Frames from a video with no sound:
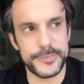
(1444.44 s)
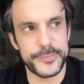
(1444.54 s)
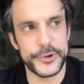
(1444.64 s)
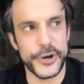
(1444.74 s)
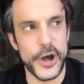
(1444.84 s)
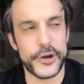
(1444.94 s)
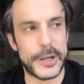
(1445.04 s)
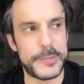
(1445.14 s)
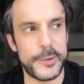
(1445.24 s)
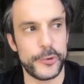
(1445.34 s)
you're not going to
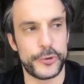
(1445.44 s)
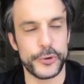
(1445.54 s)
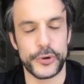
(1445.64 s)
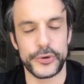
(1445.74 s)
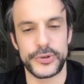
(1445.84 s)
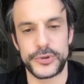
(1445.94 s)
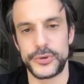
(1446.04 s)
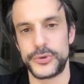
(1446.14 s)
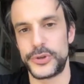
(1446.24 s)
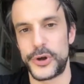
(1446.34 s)
be able to co-
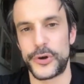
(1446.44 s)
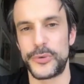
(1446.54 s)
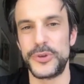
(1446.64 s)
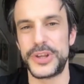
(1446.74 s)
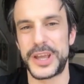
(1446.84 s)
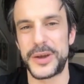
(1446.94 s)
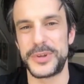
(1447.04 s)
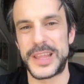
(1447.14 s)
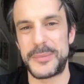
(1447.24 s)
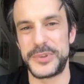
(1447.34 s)
to you know communicate
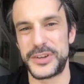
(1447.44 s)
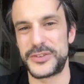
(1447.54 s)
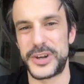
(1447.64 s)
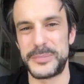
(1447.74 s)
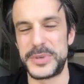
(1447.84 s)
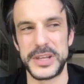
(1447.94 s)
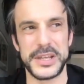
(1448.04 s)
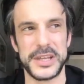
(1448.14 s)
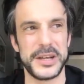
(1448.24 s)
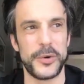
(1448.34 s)
with them there is going to
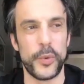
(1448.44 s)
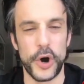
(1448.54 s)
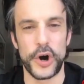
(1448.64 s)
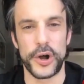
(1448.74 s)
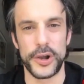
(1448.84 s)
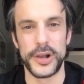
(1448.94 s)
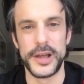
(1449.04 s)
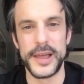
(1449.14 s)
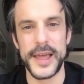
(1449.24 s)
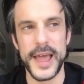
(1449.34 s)
be a wall
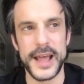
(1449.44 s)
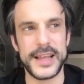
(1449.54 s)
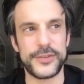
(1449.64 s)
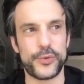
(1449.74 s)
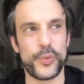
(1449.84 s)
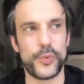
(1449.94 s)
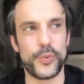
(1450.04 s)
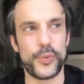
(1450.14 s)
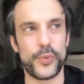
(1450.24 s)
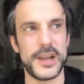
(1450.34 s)
and that's where
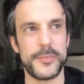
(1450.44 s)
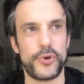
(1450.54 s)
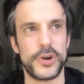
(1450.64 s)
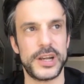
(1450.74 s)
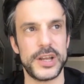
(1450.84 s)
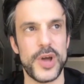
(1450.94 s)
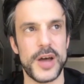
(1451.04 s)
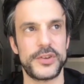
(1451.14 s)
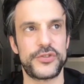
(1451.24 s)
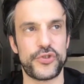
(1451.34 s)
it's very important that you
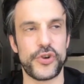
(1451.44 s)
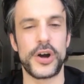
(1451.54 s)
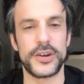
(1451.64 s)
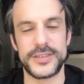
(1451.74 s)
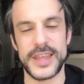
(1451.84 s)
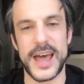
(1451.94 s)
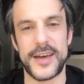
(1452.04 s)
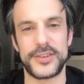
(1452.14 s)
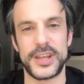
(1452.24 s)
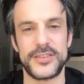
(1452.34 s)
have a strong
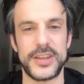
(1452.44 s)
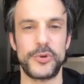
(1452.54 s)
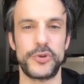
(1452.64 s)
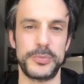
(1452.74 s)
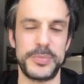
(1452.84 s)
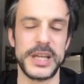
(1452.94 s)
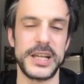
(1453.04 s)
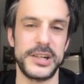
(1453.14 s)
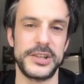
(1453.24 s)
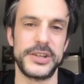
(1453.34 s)
staff that is able to
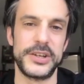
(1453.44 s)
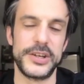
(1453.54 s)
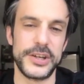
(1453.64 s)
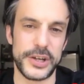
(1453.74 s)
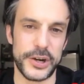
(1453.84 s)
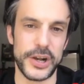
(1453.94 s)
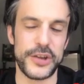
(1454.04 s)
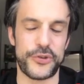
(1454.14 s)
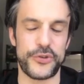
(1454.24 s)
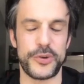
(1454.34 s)
build a
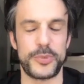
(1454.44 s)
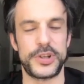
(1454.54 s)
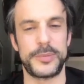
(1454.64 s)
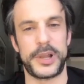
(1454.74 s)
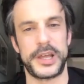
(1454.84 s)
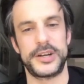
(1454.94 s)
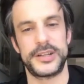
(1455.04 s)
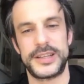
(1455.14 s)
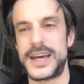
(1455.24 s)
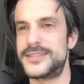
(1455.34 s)
relationship with the player. That